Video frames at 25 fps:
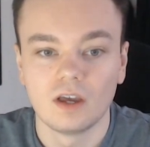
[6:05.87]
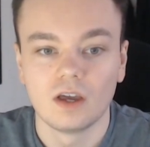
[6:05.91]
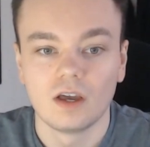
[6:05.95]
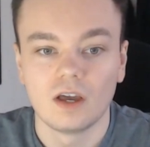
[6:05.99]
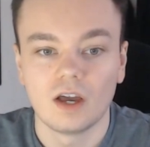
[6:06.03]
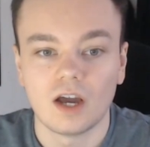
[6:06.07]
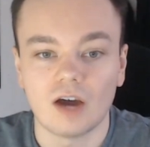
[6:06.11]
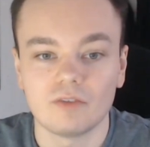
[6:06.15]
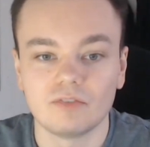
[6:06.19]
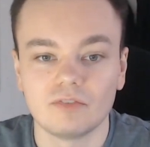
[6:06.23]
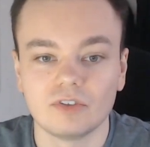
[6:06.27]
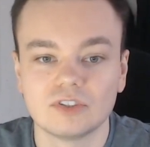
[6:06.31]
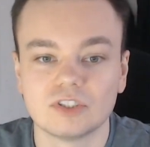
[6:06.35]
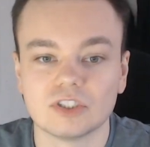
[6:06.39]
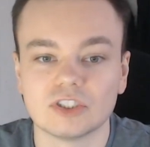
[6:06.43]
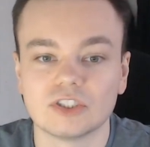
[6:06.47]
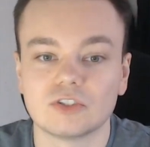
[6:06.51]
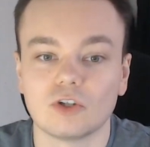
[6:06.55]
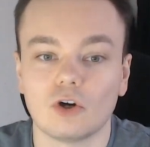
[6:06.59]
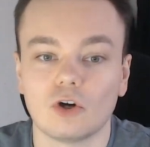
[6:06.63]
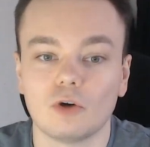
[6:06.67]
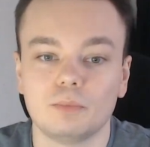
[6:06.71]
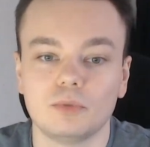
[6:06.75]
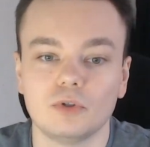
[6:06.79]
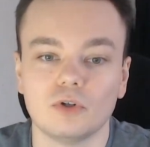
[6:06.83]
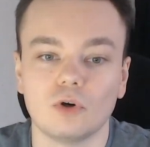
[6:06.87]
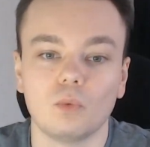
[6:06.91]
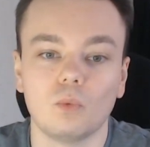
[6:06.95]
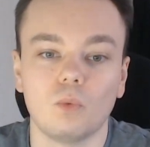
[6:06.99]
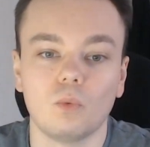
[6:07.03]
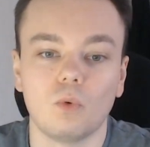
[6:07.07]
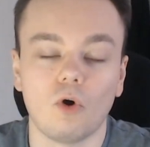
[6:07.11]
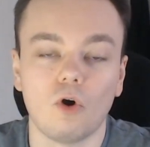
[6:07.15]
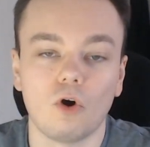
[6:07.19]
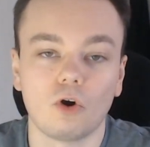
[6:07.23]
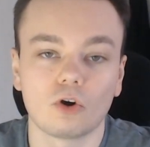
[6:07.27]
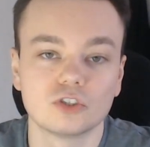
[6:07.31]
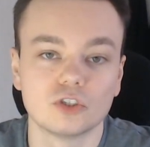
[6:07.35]
Having to stop your
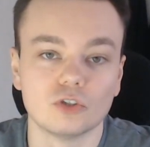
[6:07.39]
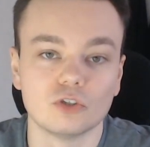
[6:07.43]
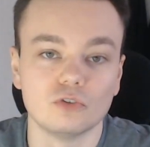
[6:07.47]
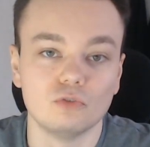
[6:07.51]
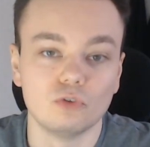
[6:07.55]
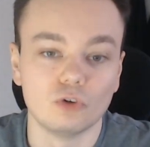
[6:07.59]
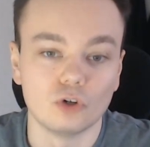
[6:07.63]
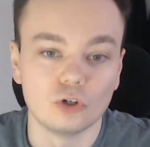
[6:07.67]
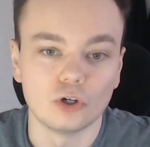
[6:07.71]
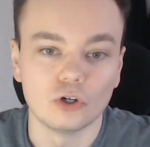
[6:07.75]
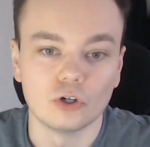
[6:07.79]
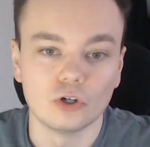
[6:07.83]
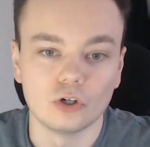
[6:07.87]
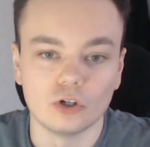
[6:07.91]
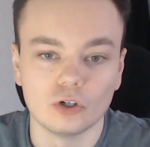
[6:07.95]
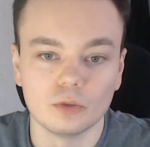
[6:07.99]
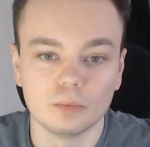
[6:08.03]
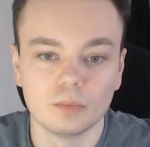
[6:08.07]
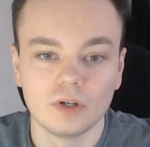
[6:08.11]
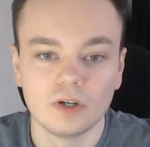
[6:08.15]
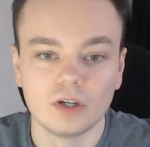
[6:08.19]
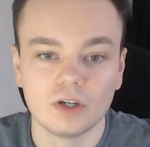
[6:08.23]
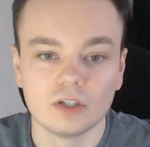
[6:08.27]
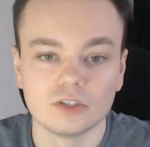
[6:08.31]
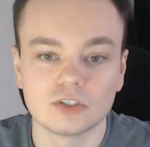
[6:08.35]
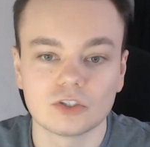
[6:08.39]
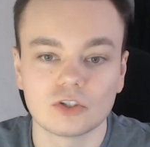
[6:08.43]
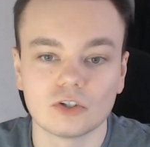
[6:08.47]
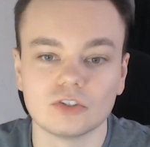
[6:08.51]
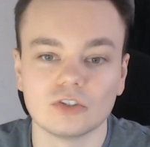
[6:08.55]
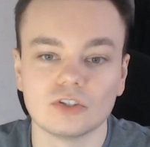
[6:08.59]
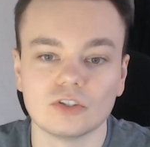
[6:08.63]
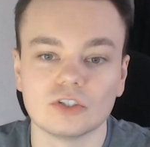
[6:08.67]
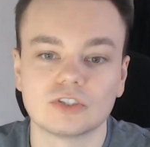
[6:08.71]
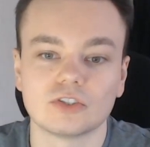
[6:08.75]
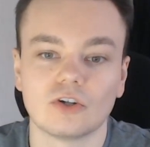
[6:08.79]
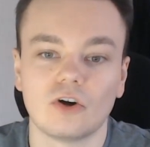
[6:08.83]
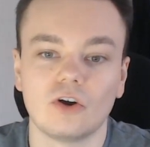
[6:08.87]
walk to run home to go to the
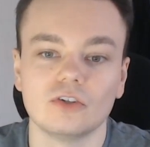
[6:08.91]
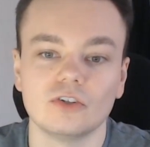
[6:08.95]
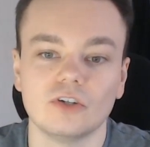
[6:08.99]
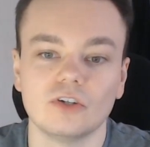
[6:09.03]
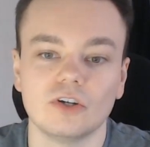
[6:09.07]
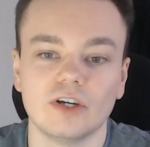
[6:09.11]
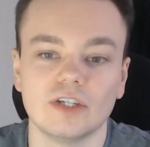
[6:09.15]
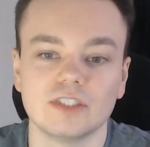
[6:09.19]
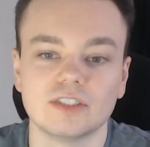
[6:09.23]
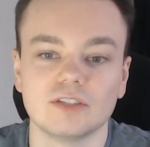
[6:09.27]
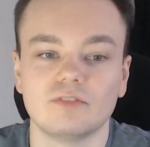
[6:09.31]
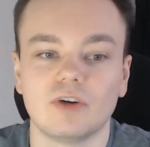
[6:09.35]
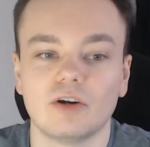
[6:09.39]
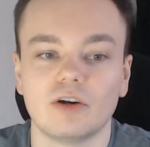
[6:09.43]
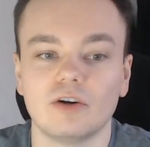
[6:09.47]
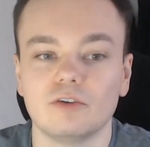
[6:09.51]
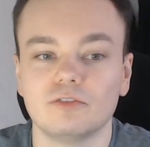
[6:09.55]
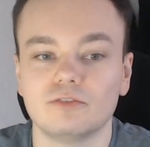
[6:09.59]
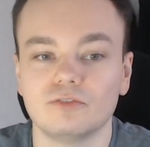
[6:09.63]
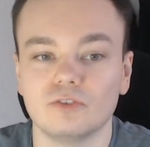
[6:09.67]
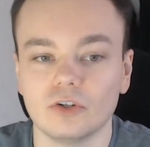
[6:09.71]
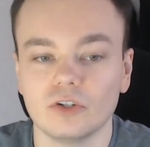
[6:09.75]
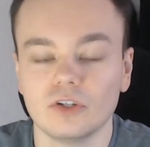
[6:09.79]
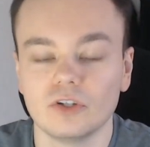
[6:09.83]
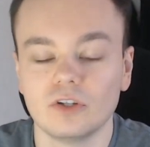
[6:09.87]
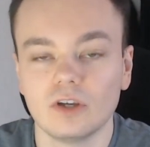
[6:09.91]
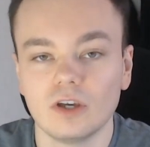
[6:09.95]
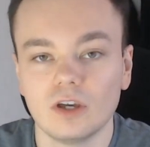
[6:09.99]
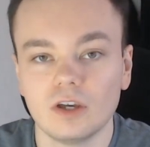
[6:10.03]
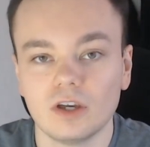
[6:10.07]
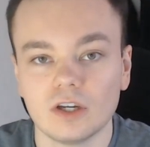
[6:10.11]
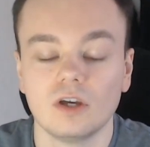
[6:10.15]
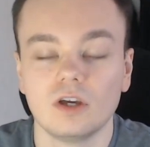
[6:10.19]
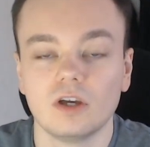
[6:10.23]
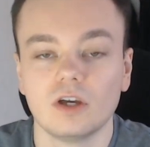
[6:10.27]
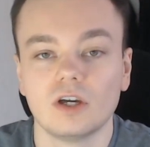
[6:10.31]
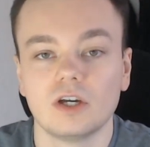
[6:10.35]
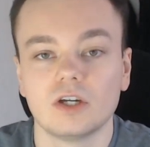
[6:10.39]
toilet isn't very fun,
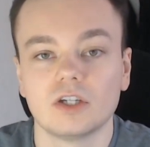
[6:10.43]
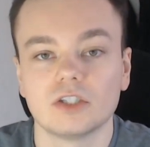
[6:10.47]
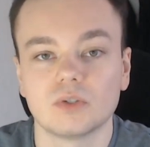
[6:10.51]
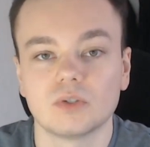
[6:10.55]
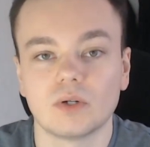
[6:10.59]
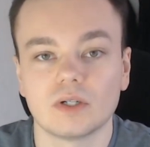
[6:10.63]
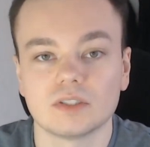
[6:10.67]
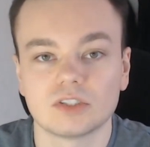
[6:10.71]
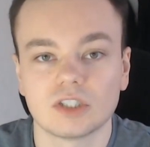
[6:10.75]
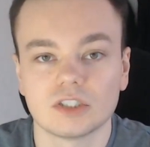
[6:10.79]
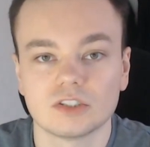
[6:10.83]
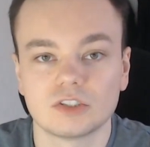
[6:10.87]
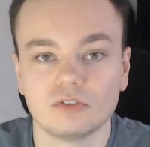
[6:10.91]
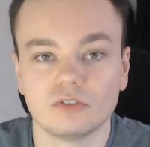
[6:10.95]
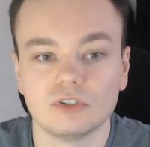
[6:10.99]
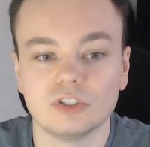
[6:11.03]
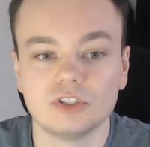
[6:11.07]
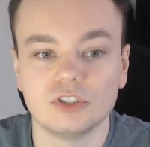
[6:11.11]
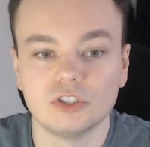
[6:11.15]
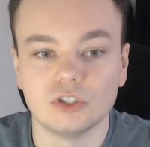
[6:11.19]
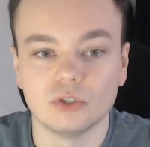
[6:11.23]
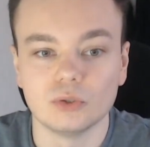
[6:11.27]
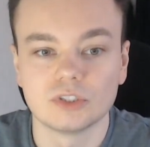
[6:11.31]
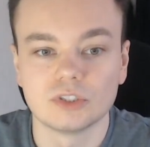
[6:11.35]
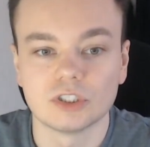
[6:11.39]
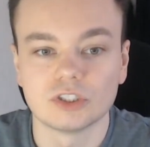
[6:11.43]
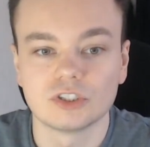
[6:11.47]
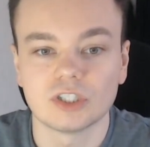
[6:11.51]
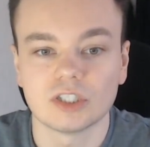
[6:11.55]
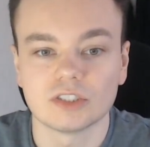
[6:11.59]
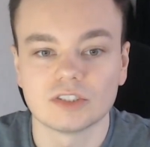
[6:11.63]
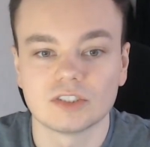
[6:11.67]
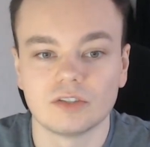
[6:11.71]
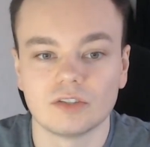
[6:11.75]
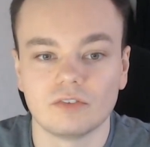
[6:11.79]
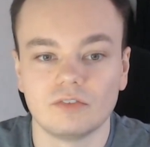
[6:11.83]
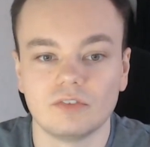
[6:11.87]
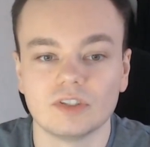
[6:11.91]
so I tried to reduce the
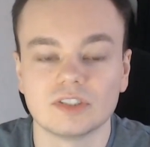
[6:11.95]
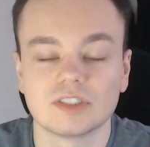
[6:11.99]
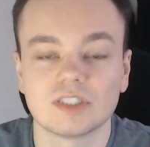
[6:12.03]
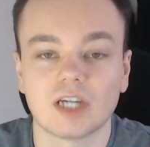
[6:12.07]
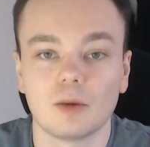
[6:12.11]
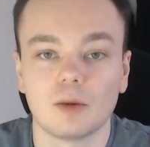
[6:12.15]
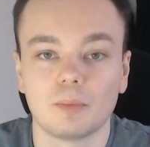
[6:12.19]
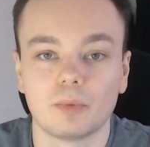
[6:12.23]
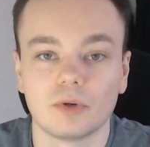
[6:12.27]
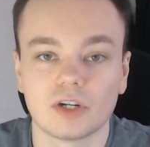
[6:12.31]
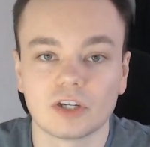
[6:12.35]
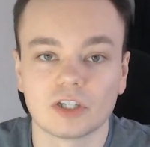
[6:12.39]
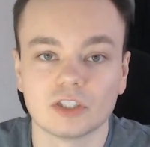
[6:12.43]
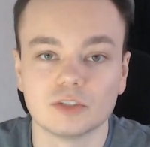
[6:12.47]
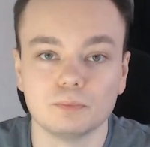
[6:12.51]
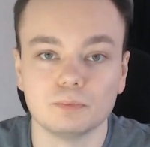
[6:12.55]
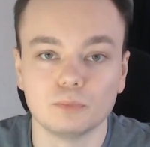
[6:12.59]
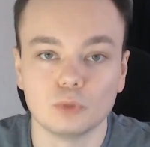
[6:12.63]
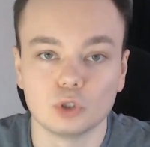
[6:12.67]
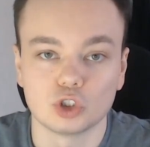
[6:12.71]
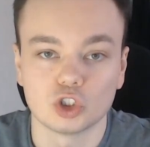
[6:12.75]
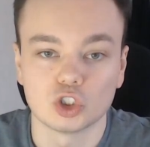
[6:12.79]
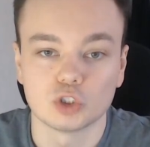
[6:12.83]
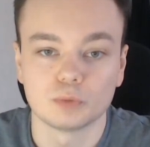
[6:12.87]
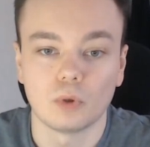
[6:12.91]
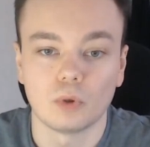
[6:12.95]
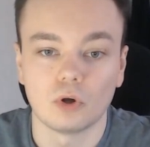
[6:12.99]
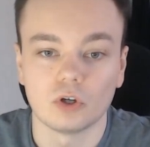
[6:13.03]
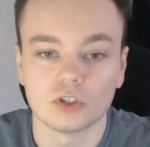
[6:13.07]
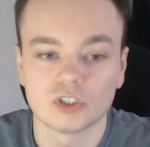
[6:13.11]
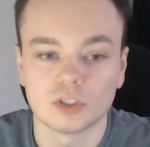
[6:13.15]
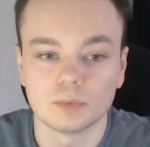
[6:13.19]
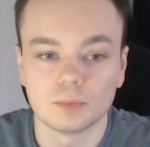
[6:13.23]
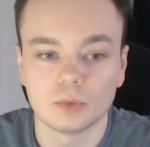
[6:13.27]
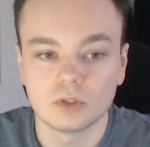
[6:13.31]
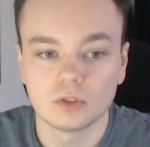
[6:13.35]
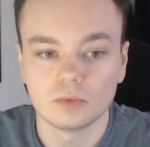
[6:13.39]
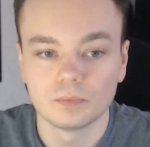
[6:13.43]
chances of this happening as much as possible.